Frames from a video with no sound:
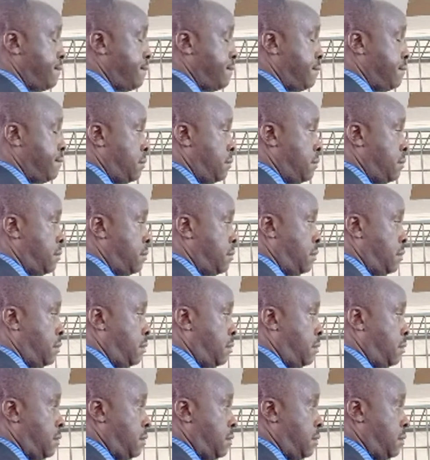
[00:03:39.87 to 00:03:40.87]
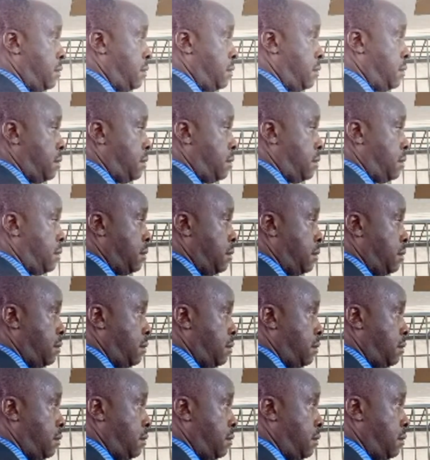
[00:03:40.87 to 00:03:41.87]

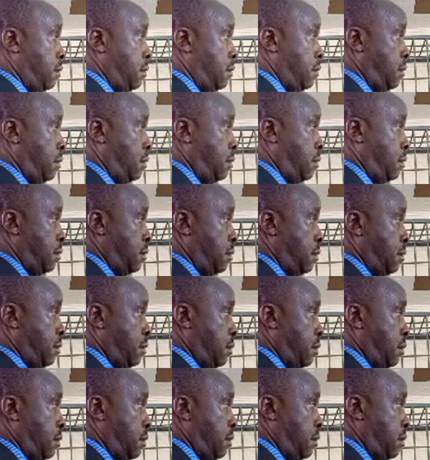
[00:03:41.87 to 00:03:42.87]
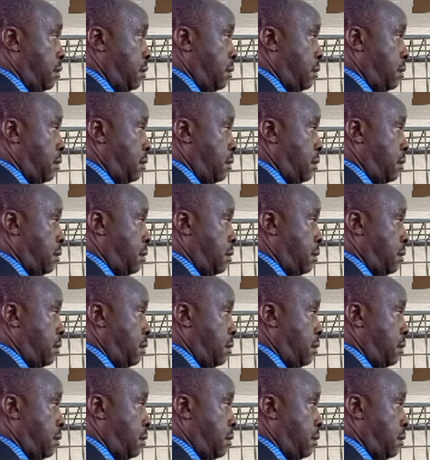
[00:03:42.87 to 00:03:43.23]
No one is speaking in this clip.